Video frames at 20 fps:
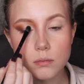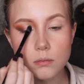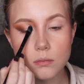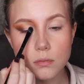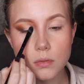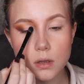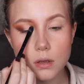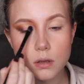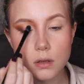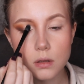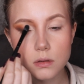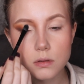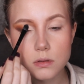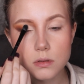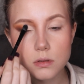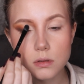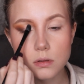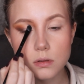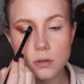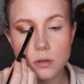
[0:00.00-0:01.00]
my
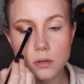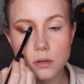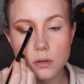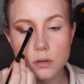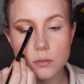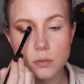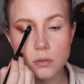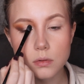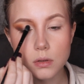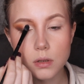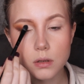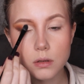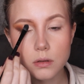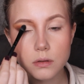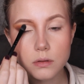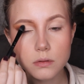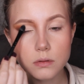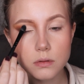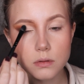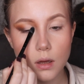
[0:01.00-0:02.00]
concealer in
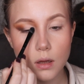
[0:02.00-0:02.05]
place.